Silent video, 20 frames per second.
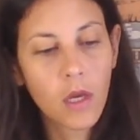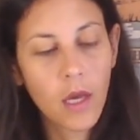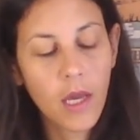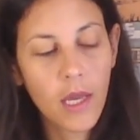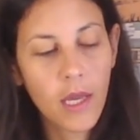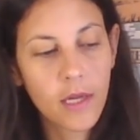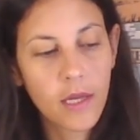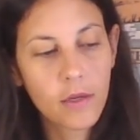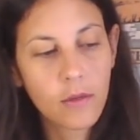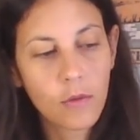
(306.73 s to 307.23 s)

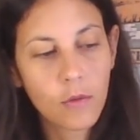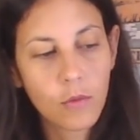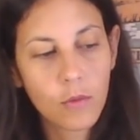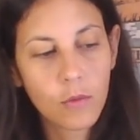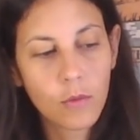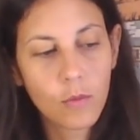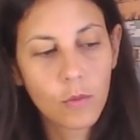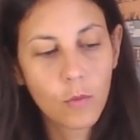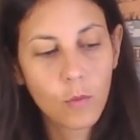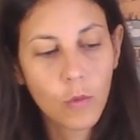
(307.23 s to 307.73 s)
And
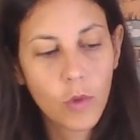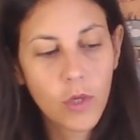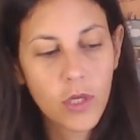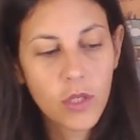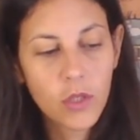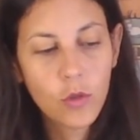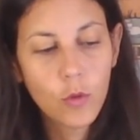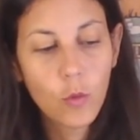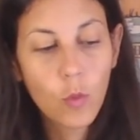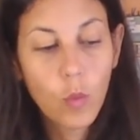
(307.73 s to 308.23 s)

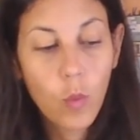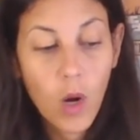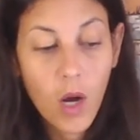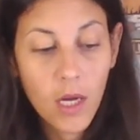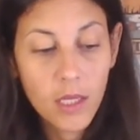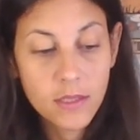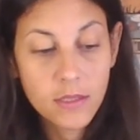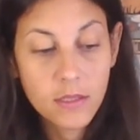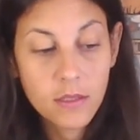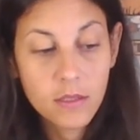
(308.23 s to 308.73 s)
when you
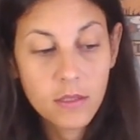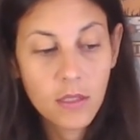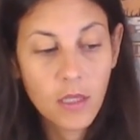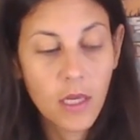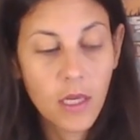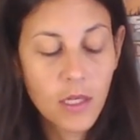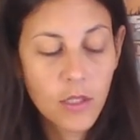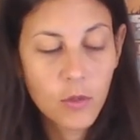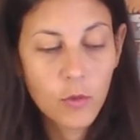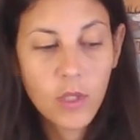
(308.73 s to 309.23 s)
want
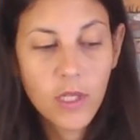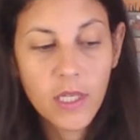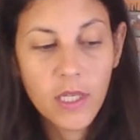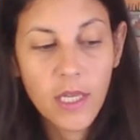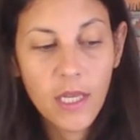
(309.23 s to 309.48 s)
and you